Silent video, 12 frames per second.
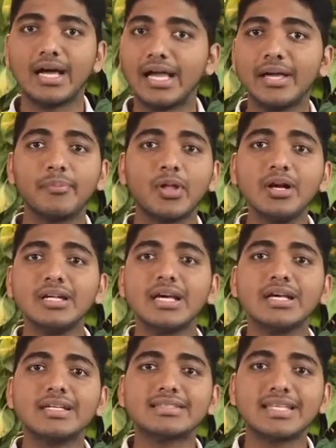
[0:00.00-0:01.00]
I am
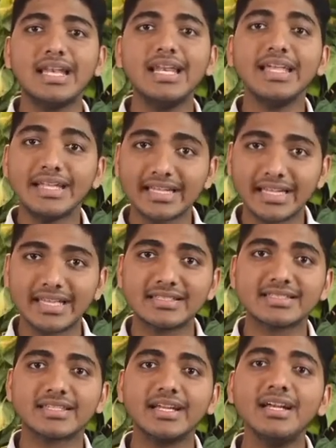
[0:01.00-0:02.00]
not selling it.
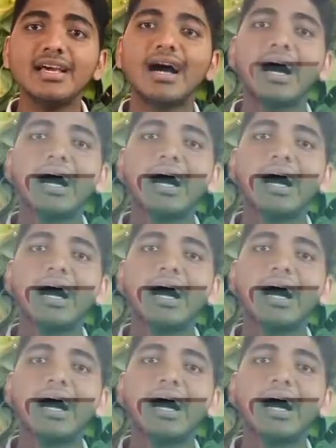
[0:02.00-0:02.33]
Instead,